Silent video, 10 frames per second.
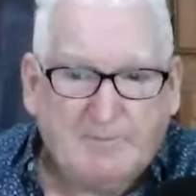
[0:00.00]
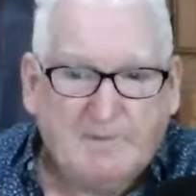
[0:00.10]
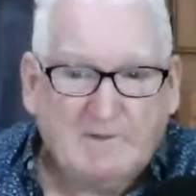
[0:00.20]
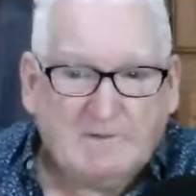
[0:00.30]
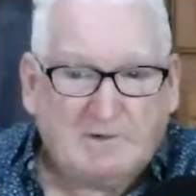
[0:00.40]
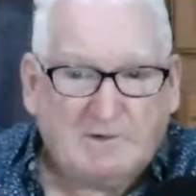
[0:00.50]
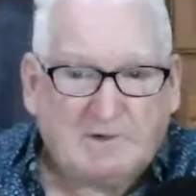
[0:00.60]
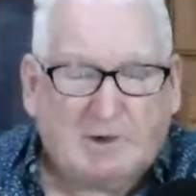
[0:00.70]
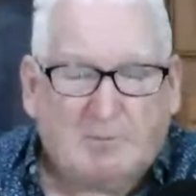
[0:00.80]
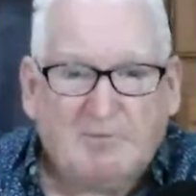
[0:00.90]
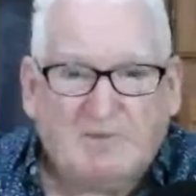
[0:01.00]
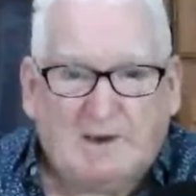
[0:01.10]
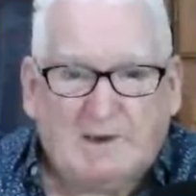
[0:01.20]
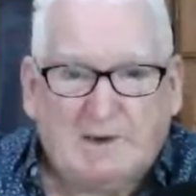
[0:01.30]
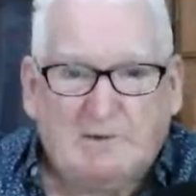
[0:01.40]
So stop
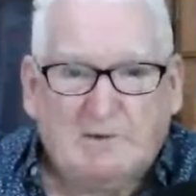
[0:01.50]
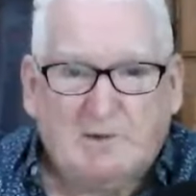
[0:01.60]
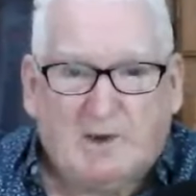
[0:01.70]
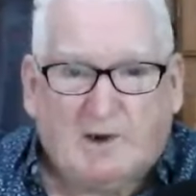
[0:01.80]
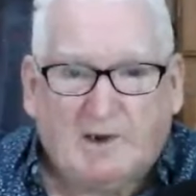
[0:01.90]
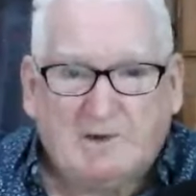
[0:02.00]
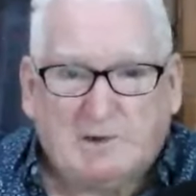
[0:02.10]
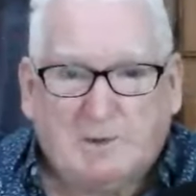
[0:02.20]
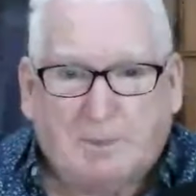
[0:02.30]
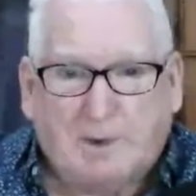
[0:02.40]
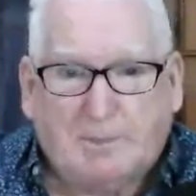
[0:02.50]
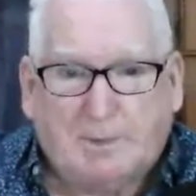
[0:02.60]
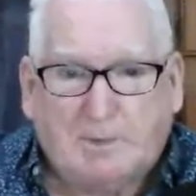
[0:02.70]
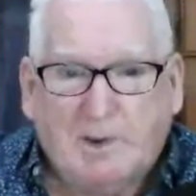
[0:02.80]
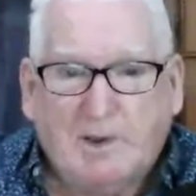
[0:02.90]
telling lies, you
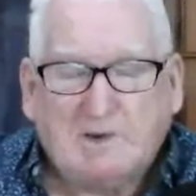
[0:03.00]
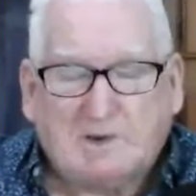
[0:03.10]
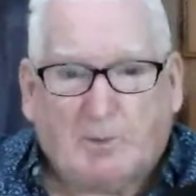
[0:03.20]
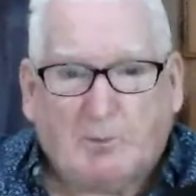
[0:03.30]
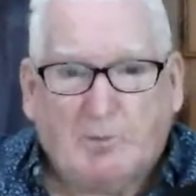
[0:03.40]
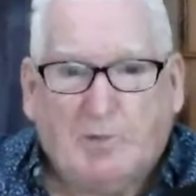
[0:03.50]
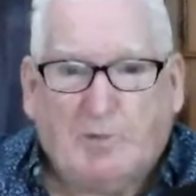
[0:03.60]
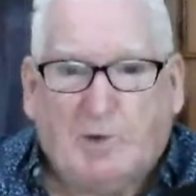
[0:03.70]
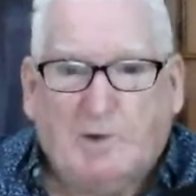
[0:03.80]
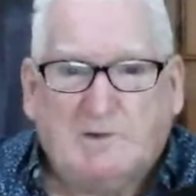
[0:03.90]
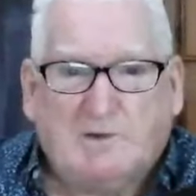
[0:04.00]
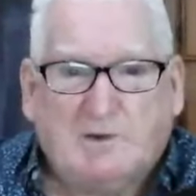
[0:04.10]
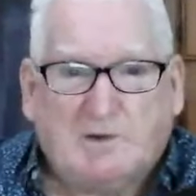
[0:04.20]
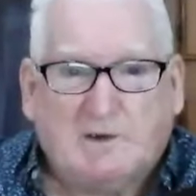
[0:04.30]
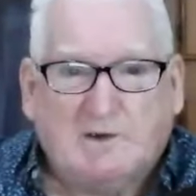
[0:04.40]
people. Stop referring to
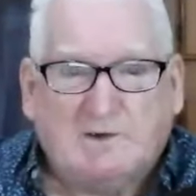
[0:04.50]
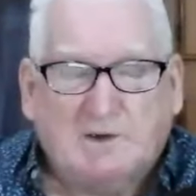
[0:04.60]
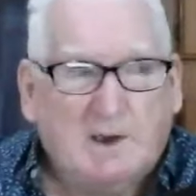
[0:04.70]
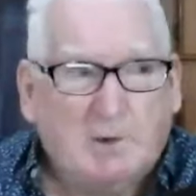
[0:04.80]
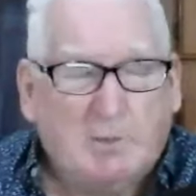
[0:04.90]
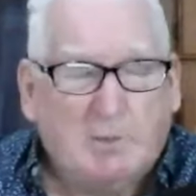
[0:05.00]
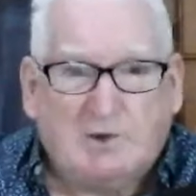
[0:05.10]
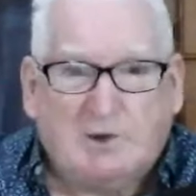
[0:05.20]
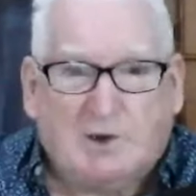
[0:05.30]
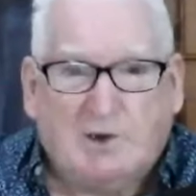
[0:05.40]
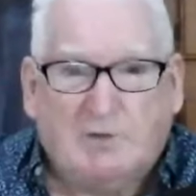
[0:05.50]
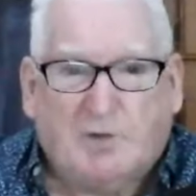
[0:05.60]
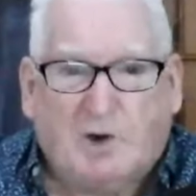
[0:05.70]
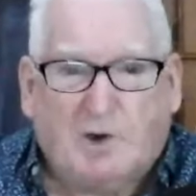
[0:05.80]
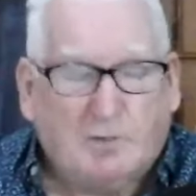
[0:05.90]
things which are not
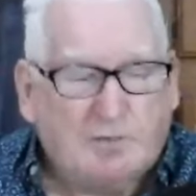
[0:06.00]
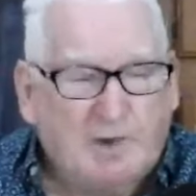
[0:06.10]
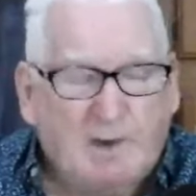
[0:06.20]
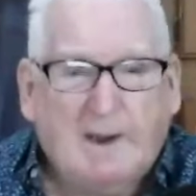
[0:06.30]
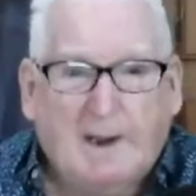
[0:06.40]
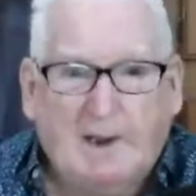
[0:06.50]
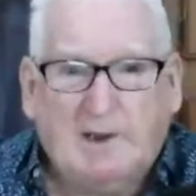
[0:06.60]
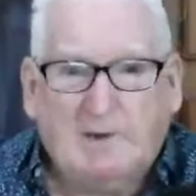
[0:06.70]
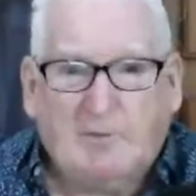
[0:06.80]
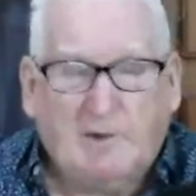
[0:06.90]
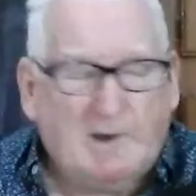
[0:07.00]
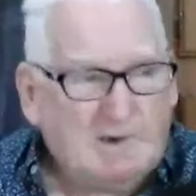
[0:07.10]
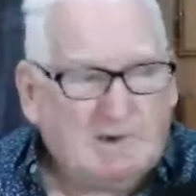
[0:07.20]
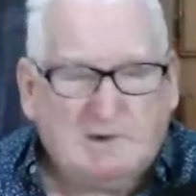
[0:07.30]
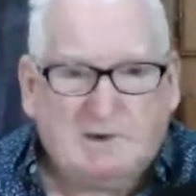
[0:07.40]
involved. And in
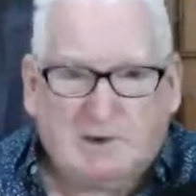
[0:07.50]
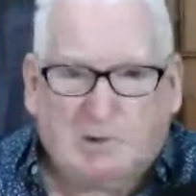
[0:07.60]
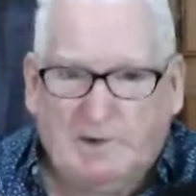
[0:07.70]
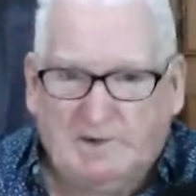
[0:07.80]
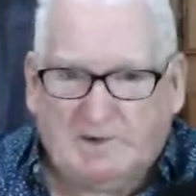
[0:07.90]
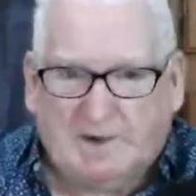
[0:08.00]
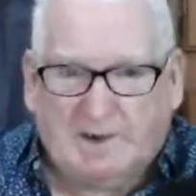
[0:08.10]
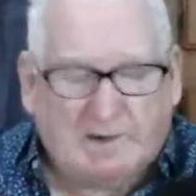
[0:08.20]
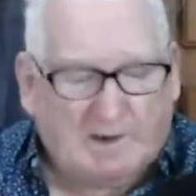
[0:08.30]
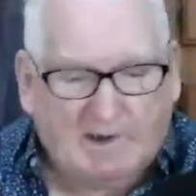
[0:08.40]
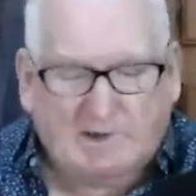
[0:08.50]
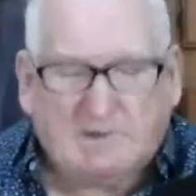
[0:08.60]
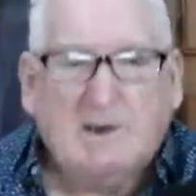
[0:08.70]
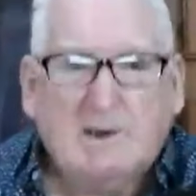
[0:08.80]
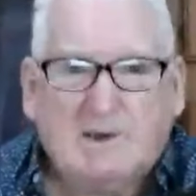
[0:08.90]
relation to the Queensland case,
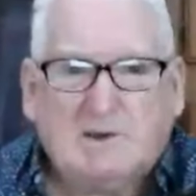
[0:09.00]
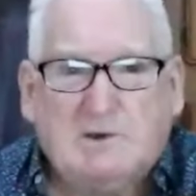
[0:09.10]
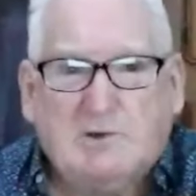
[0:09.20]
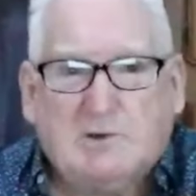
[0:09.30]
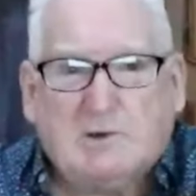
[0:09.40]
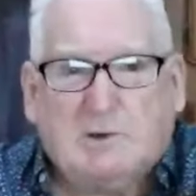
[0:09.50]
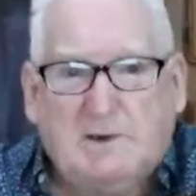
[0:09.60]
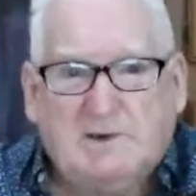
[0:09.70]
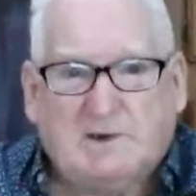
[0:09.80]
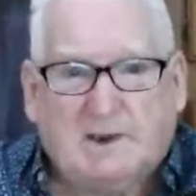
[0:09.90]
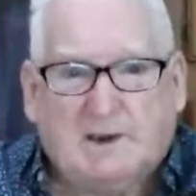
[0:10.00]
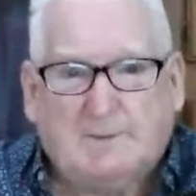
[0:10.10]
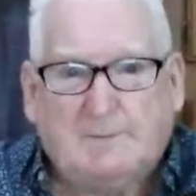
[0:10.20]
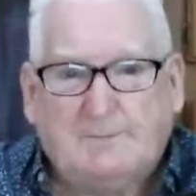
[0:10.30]
let's look at Queensland.